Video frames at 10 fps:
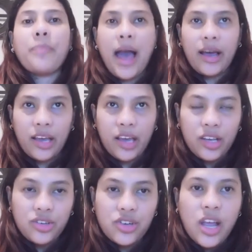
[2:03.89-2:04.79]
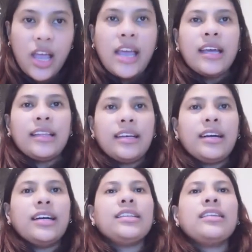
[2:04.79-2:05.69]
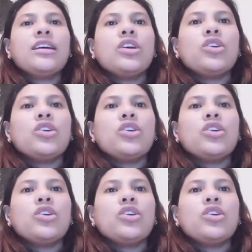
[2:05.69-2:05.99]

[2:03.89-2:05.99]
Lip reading: package that